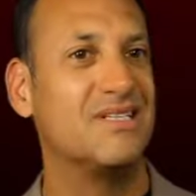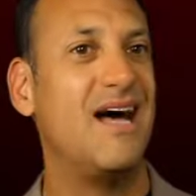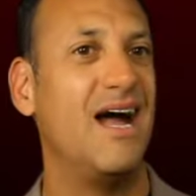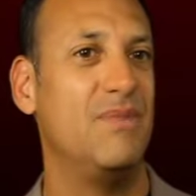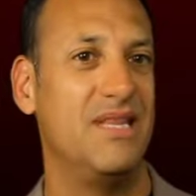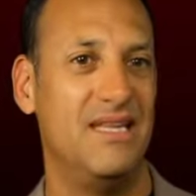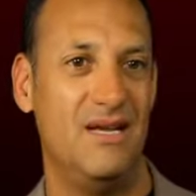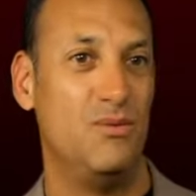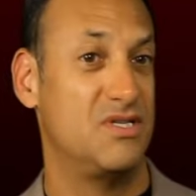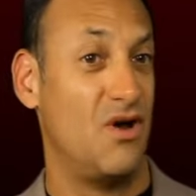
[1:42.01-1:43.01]
the time, and
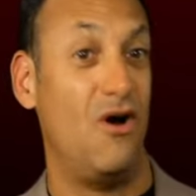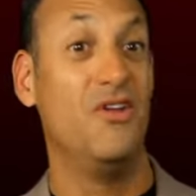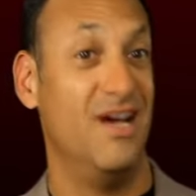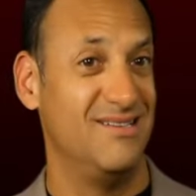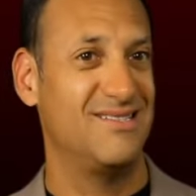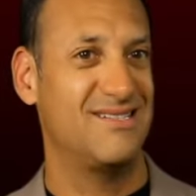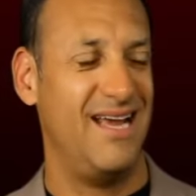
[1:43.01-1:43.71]
it was all nuns,